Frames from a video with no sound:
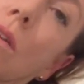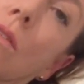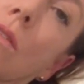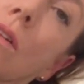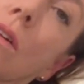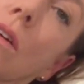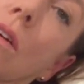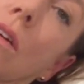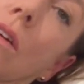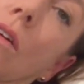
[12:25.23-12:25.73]

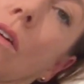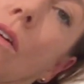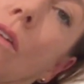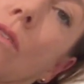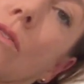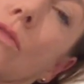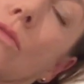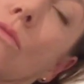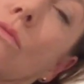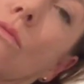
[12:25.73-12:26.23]
you're going to go
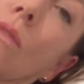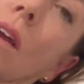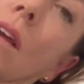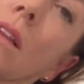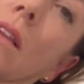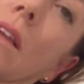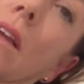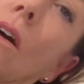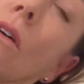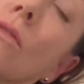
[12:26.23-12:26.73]

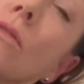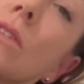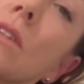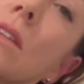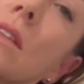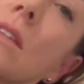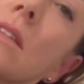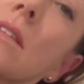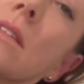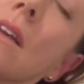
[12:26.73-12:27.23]
directly onto
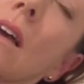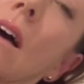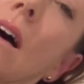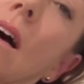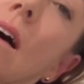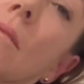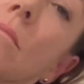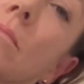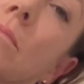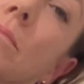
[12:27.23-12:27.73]
the scar.